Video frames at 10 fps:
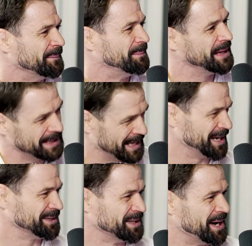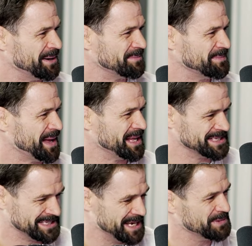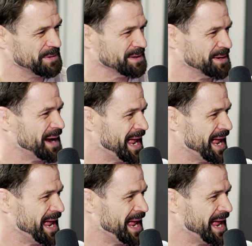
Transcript: Being an alum and seeing where they're